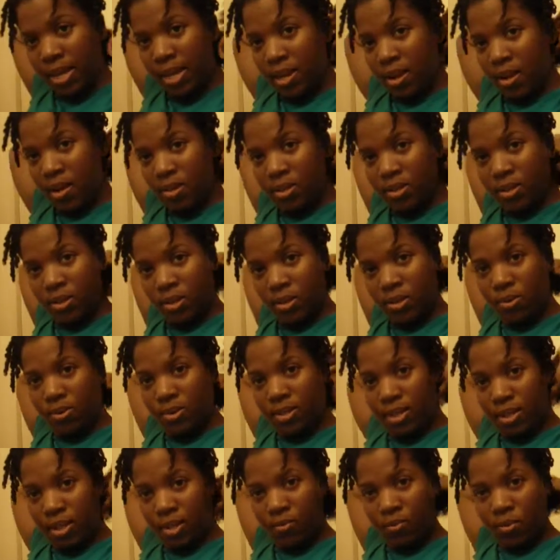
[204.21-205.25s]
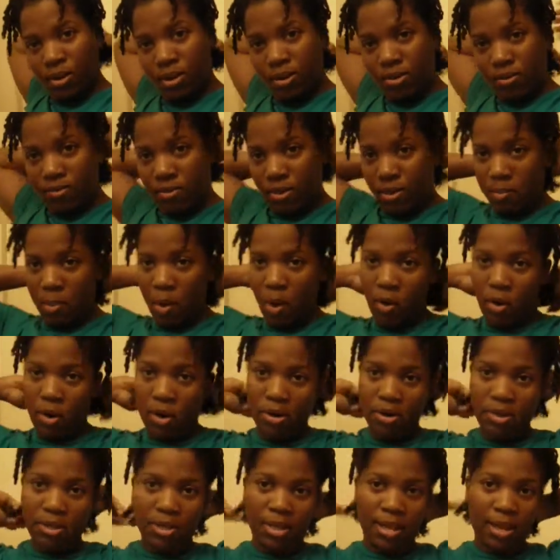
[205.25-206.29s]
and also to get rid of the
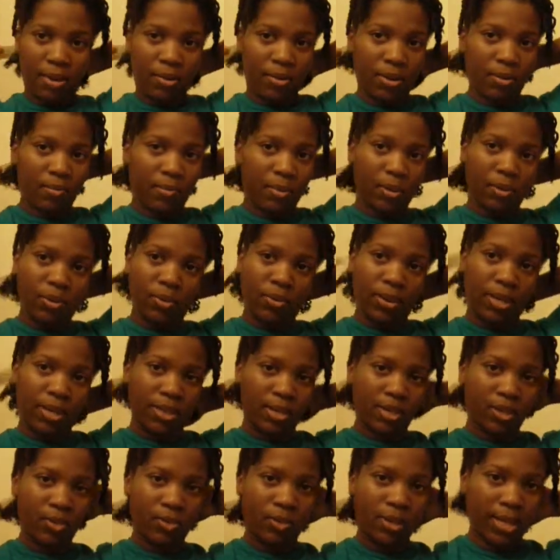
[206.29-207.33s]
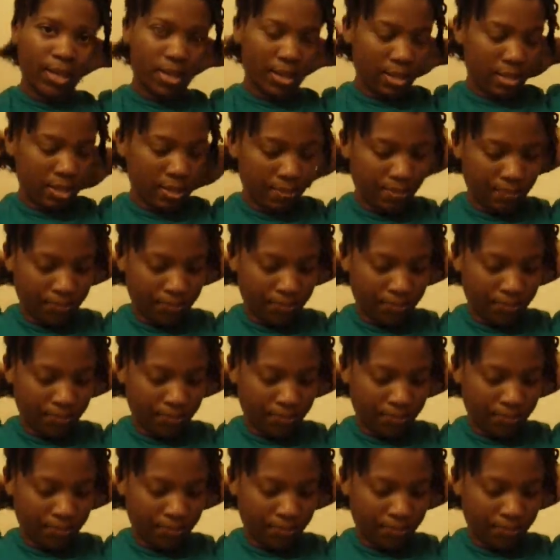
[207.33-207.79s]
parts that are in between the twist.